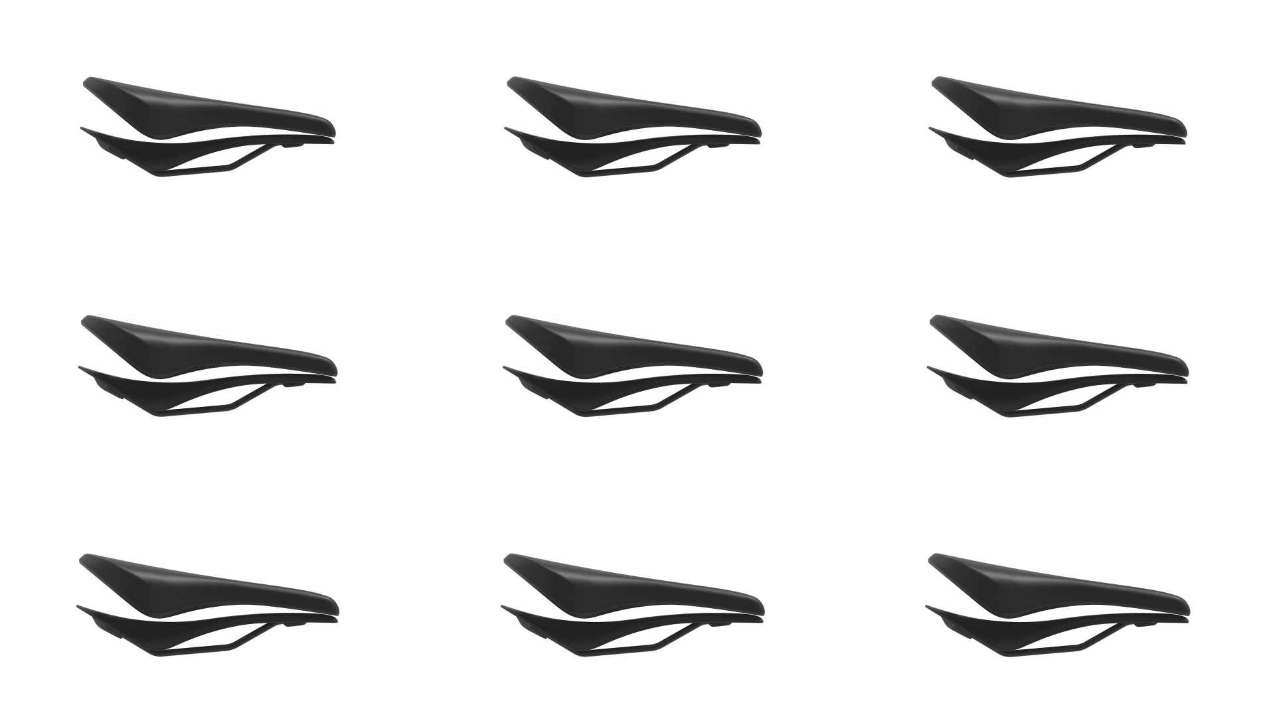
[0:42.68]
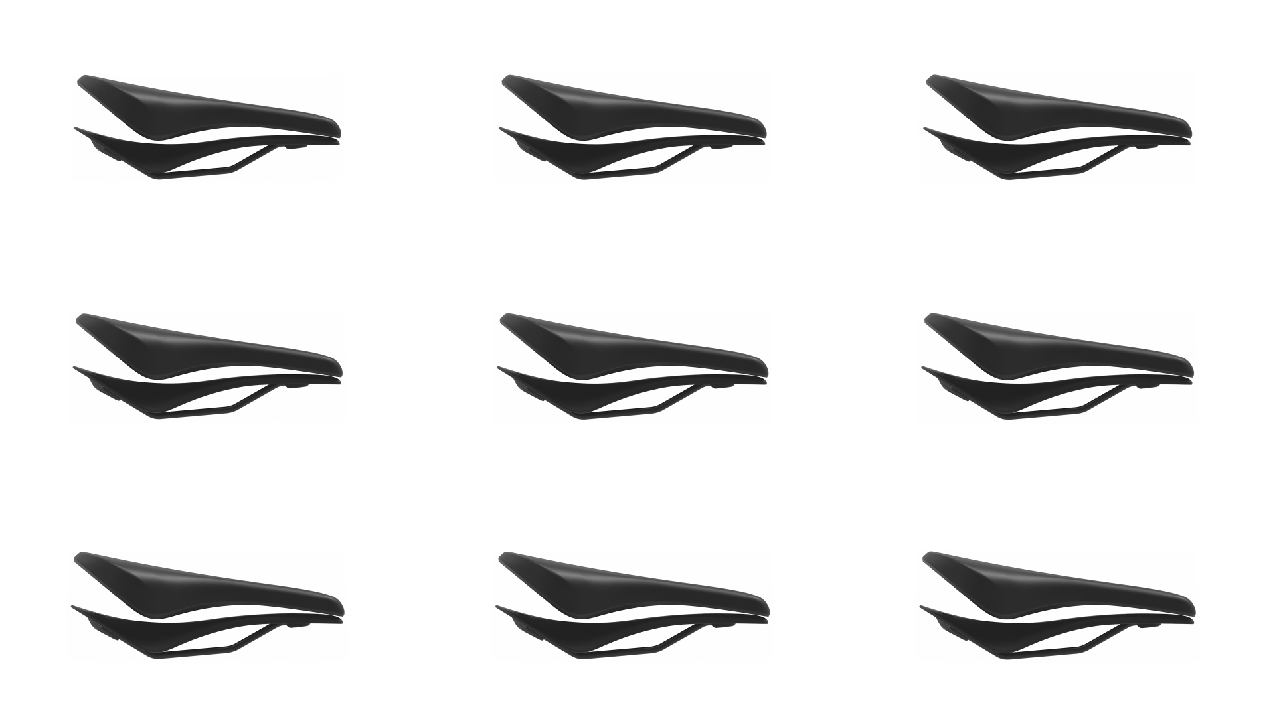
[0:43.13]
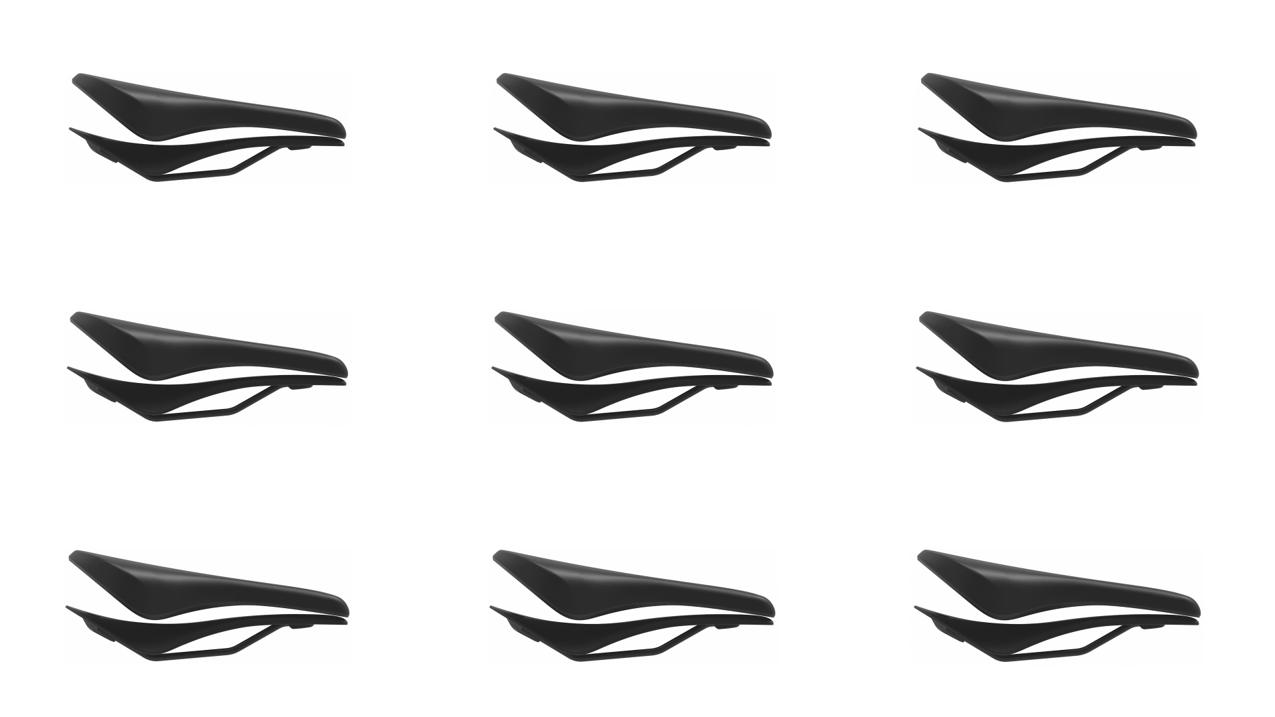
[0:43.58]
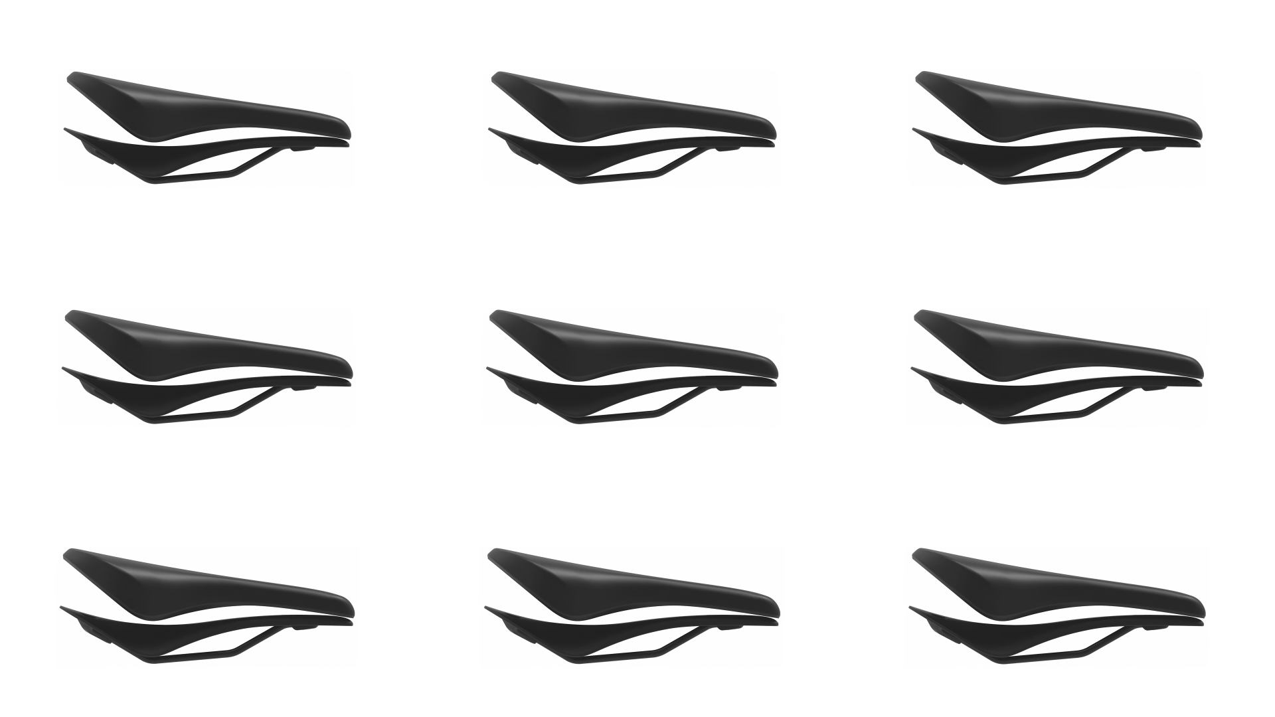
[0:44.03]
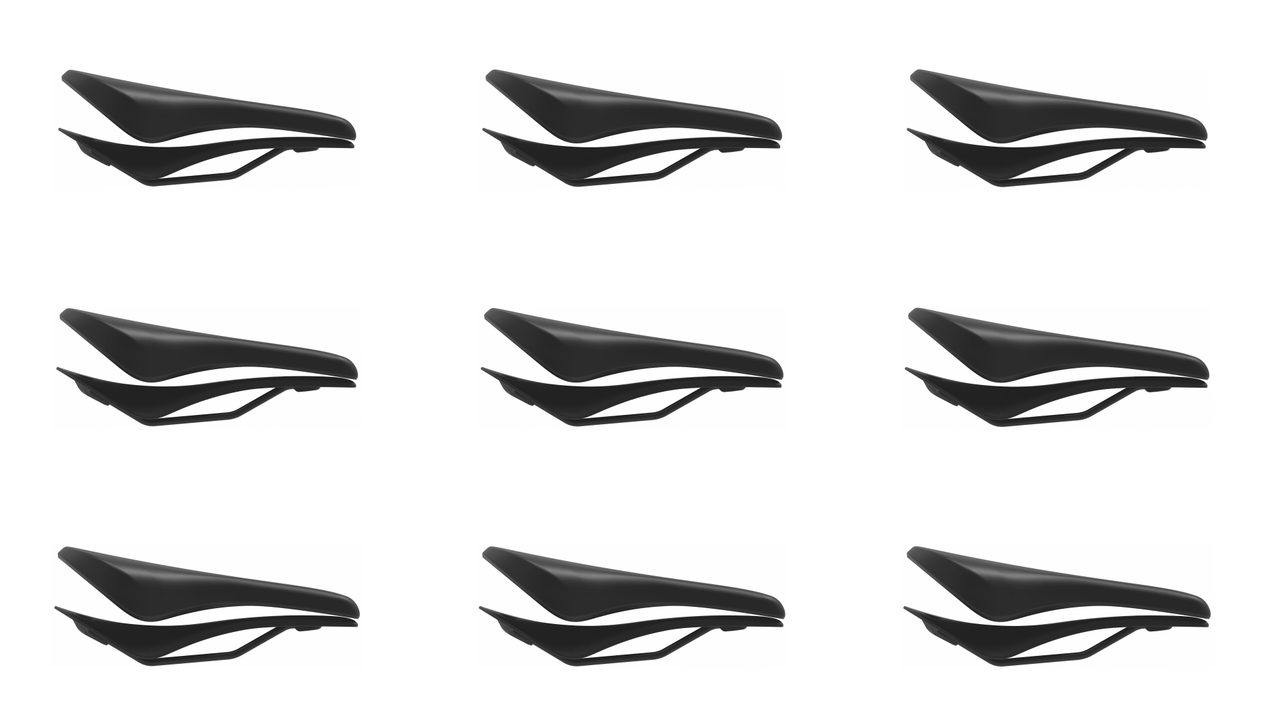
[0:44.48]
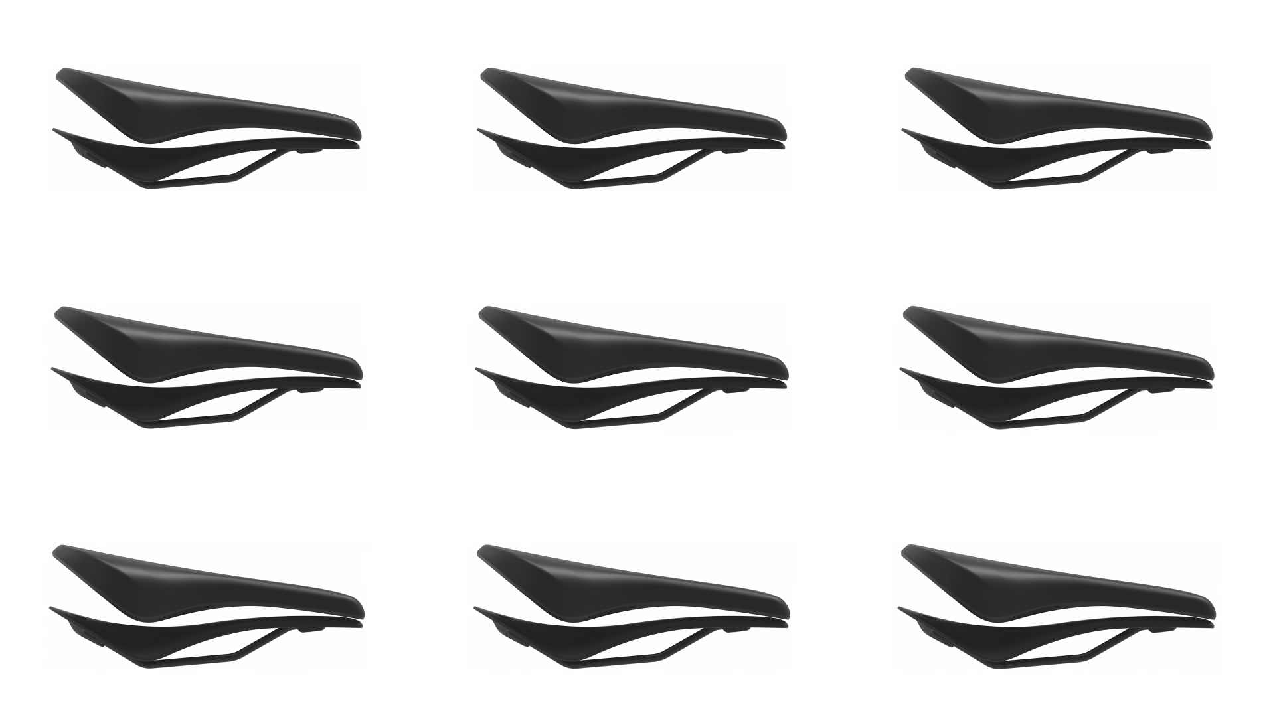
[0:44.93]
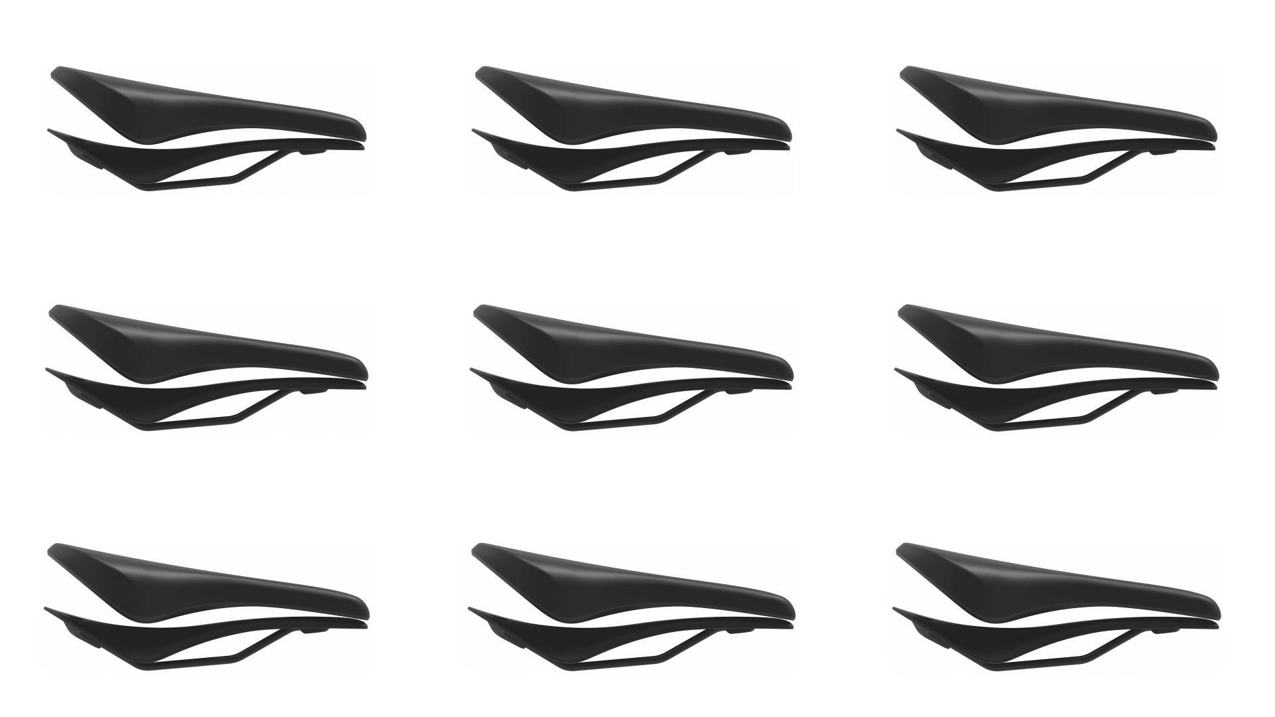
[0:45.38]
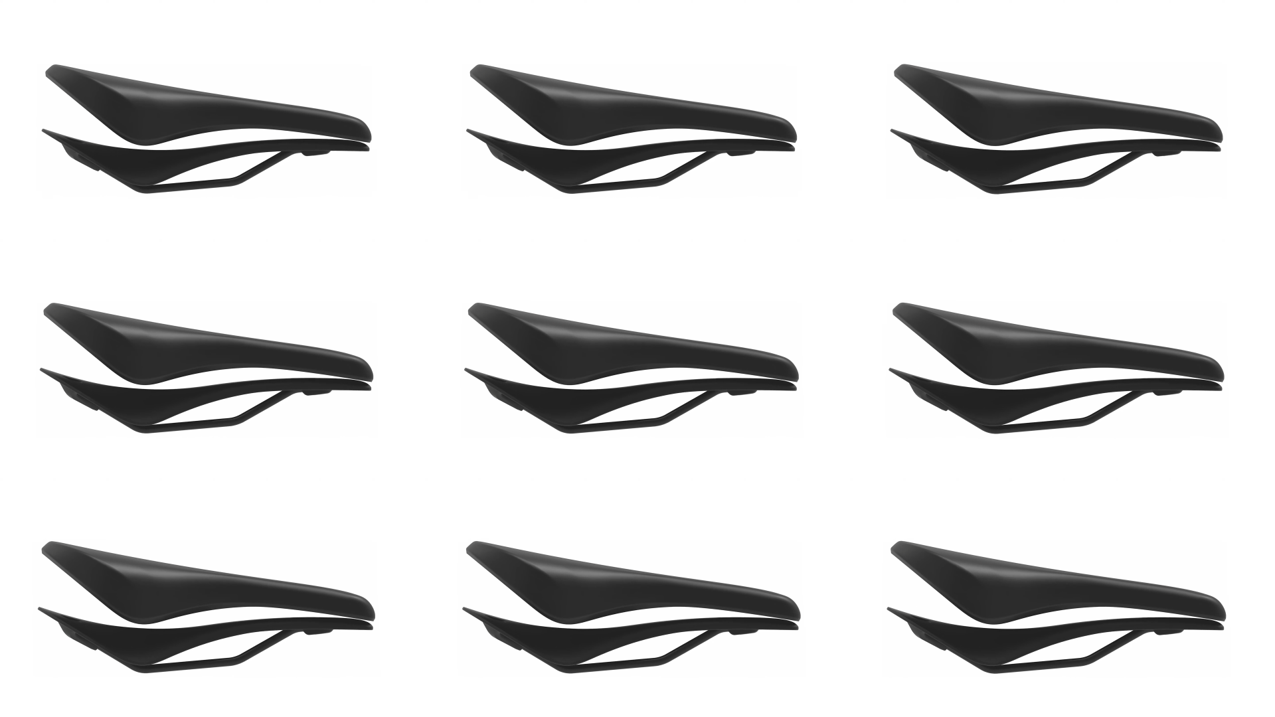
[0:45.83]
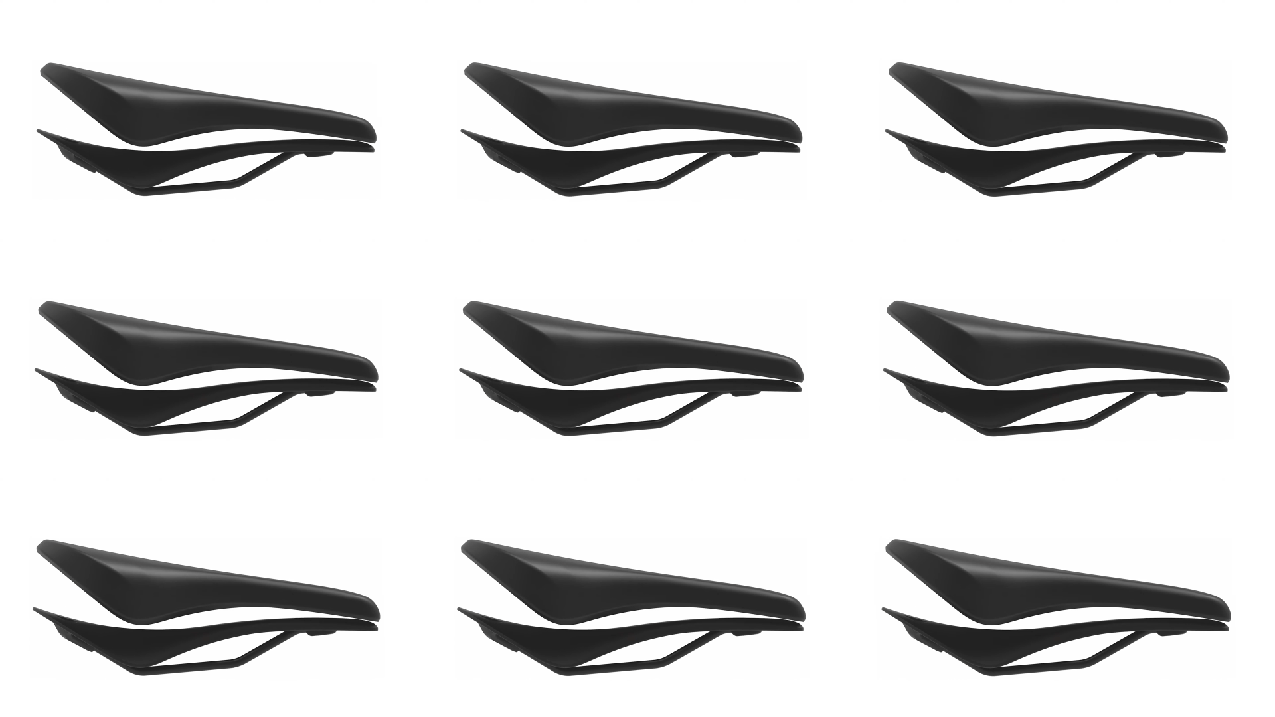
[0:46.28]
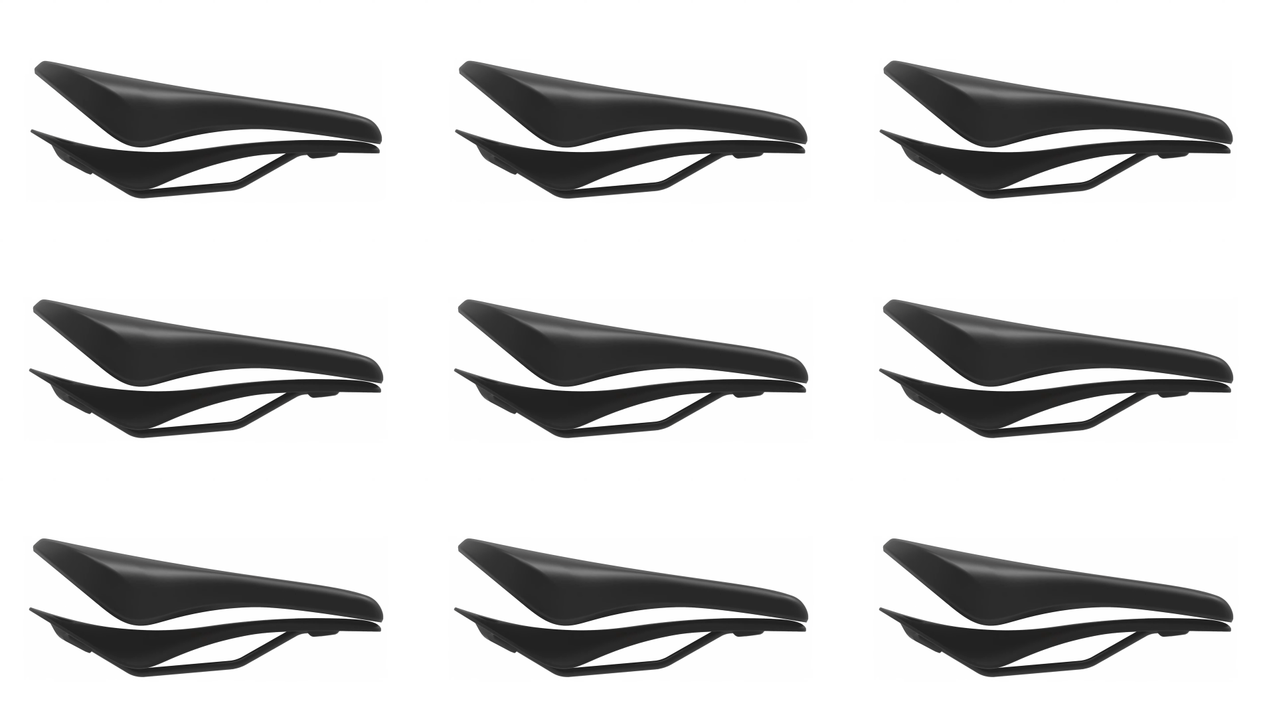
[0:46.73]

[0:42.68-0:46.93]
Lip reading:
Nobody's mouth can be seen.